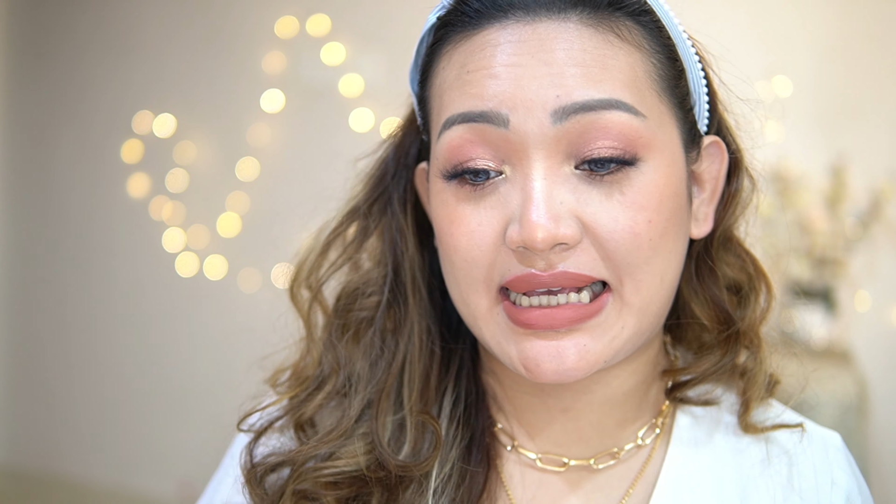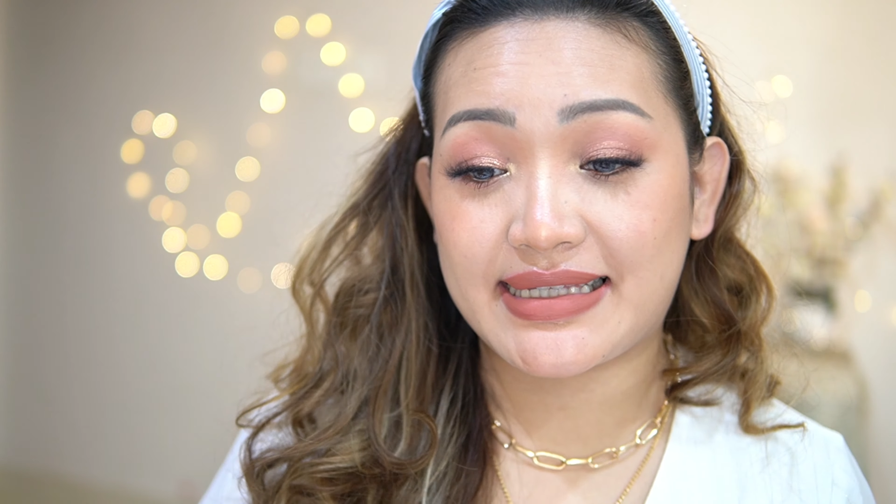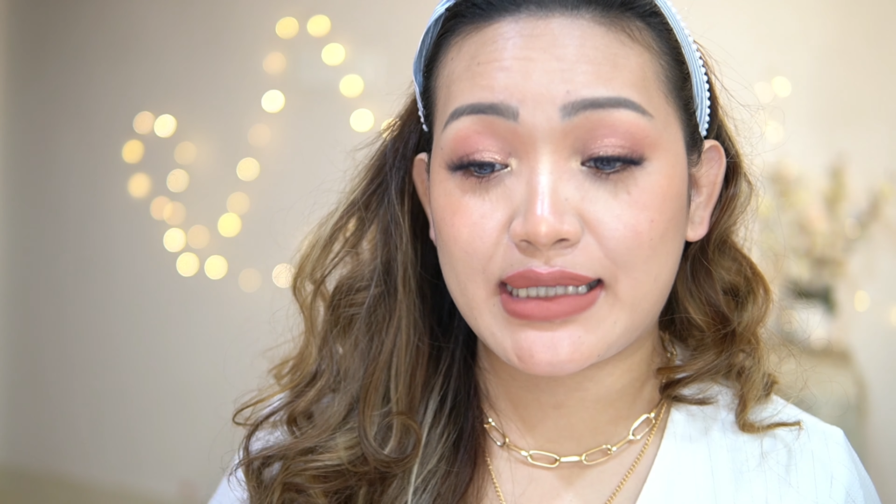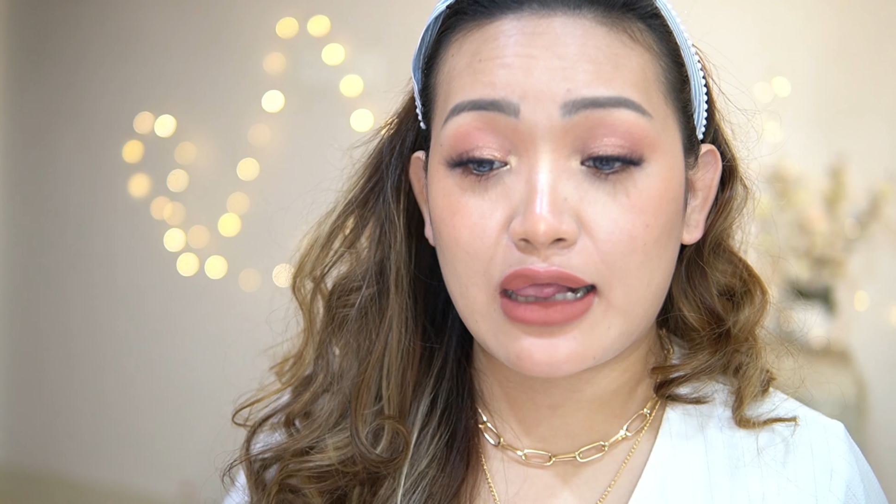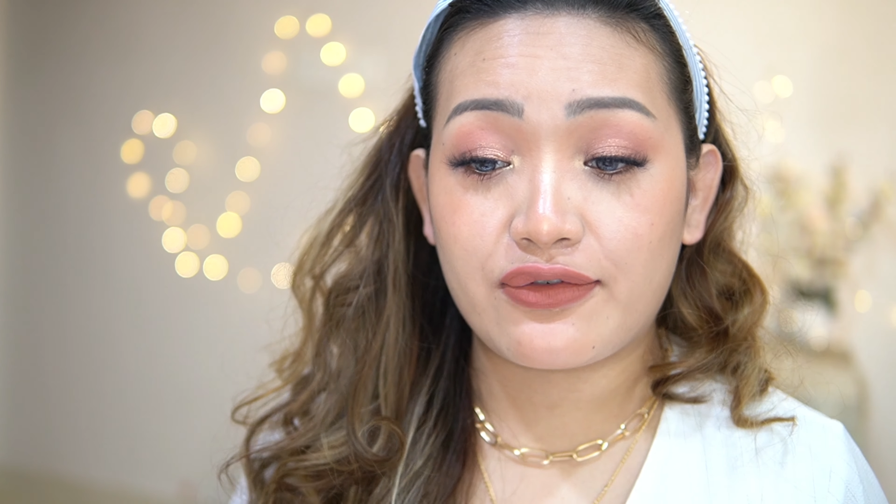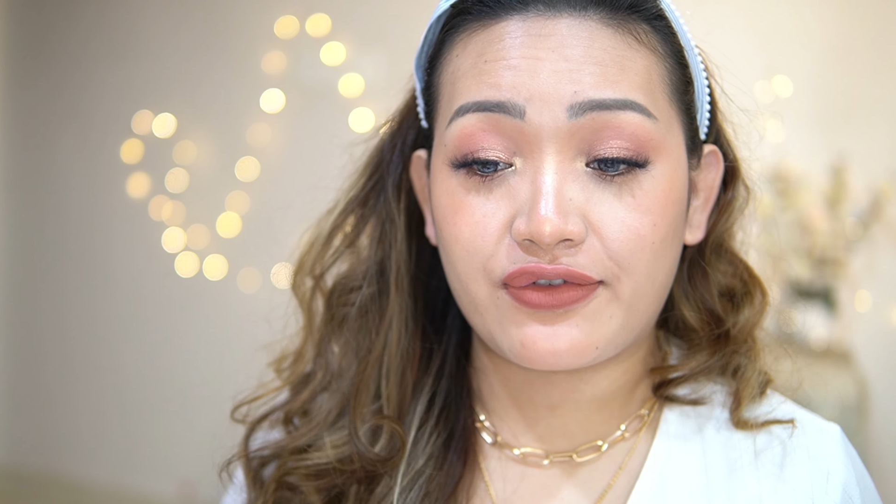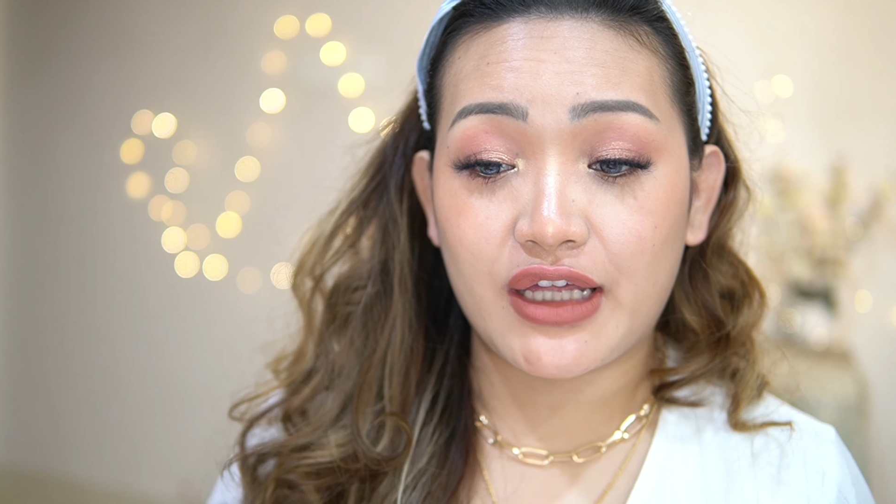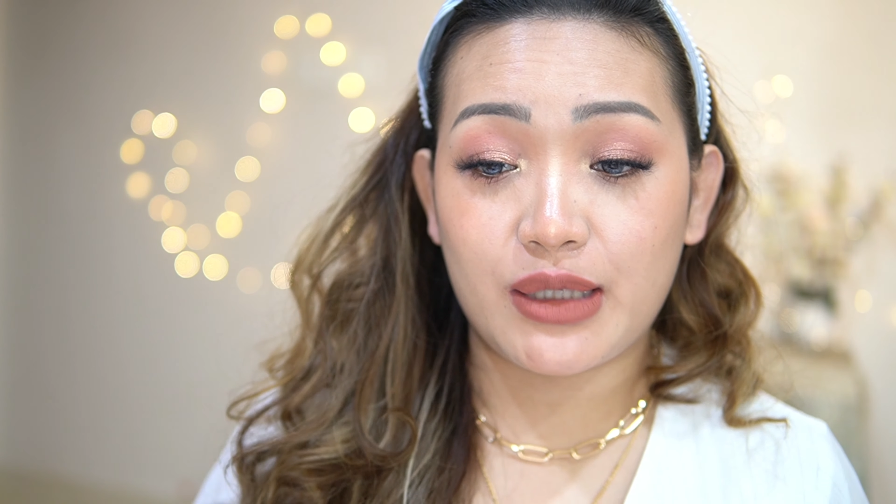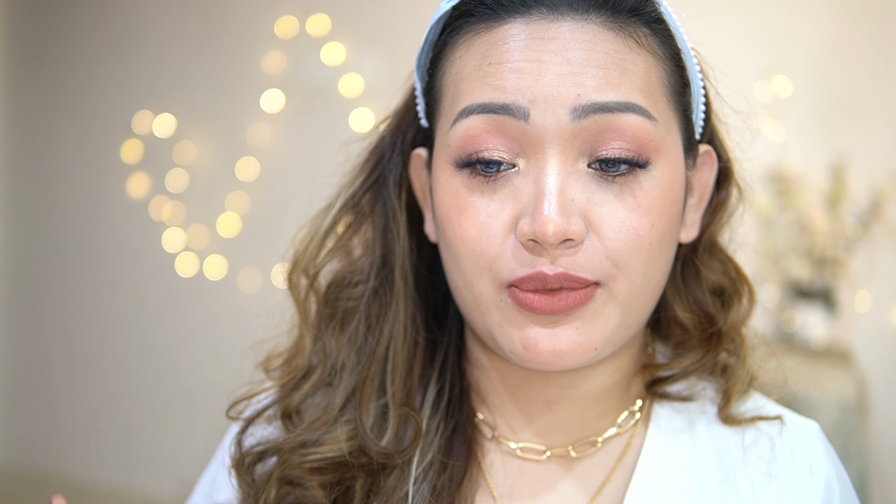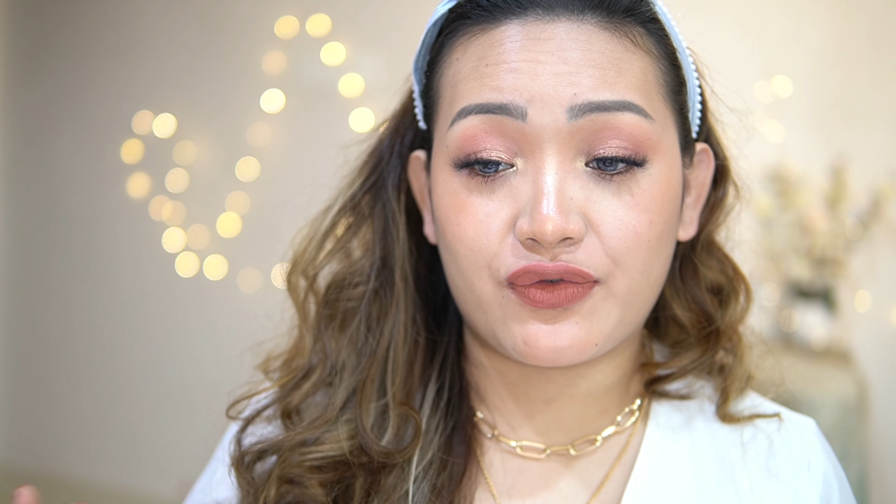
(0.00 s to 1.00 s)
a
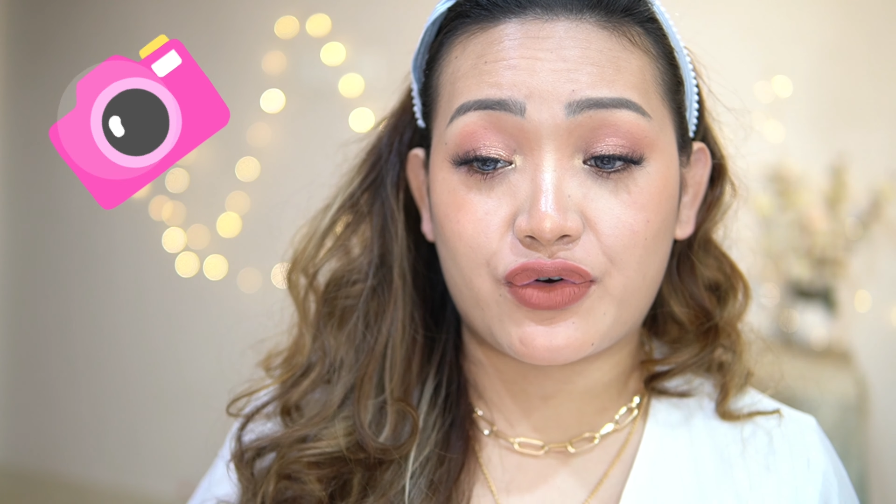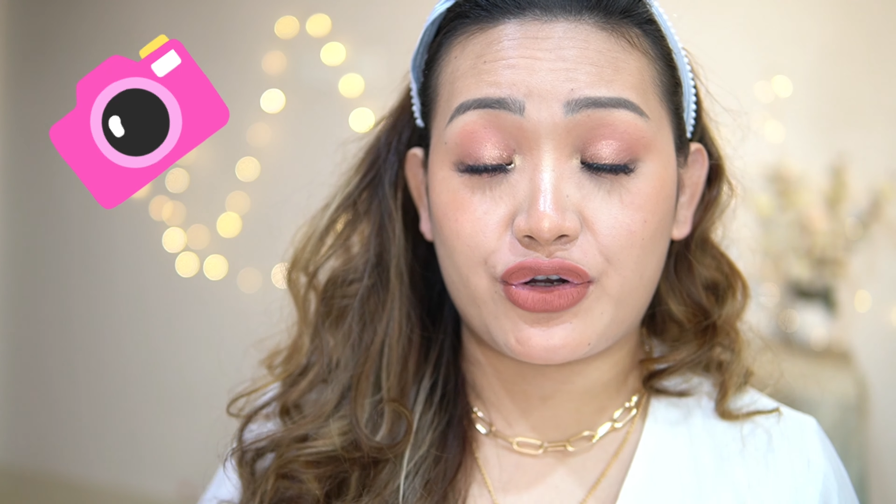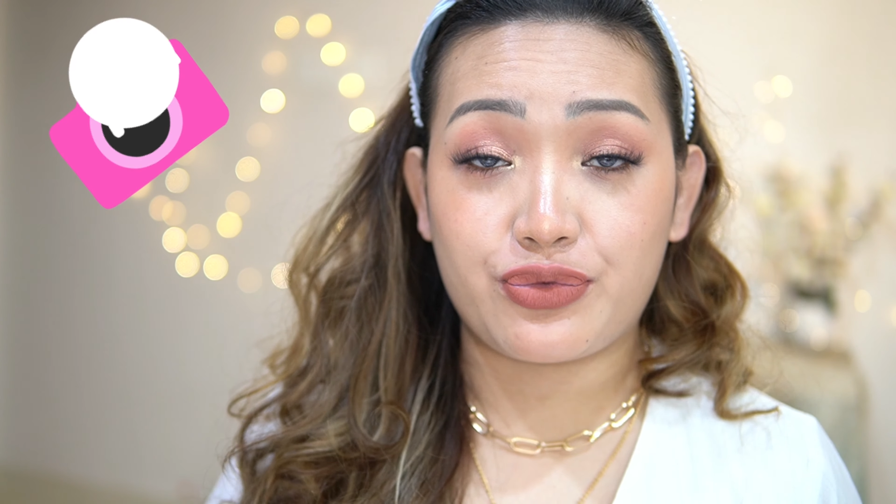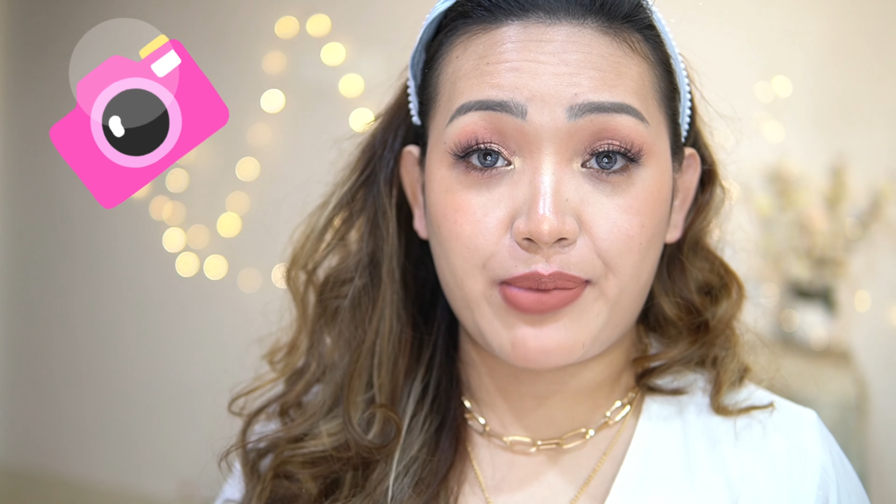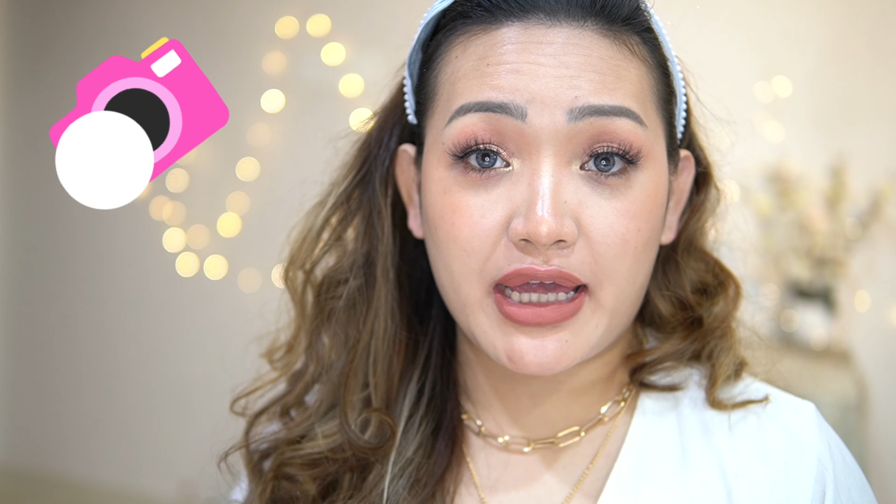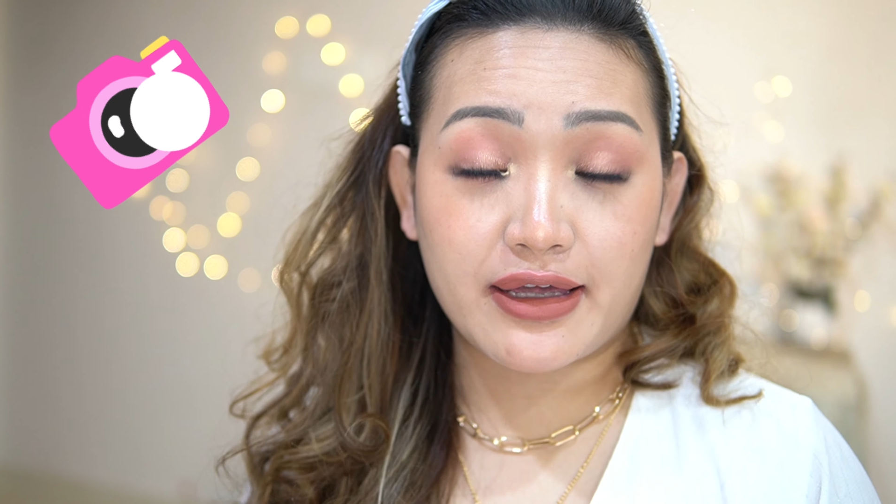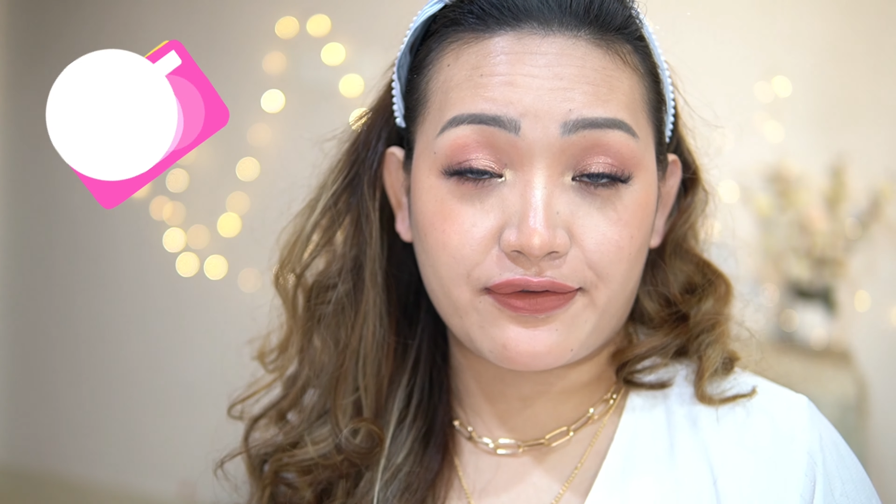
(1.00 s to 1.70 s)
selfie, before you make a